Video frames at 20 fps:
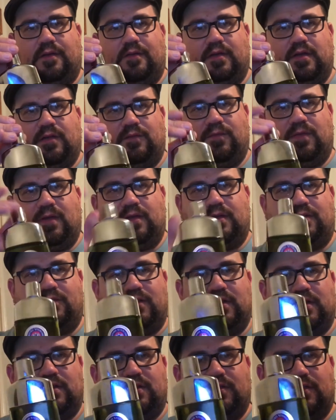went and found a
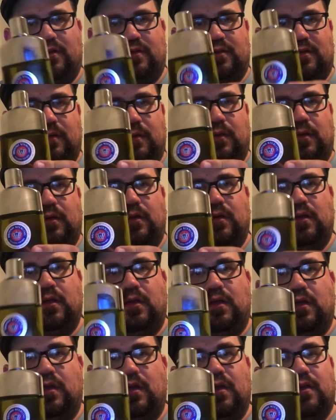vintage version.
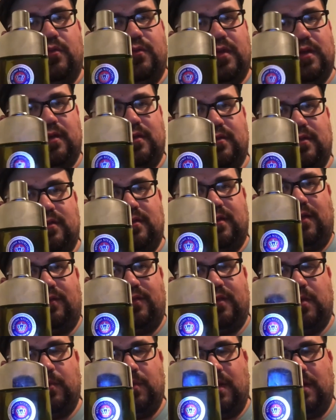Vintage is
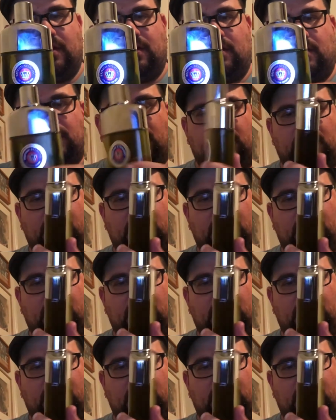definitely better.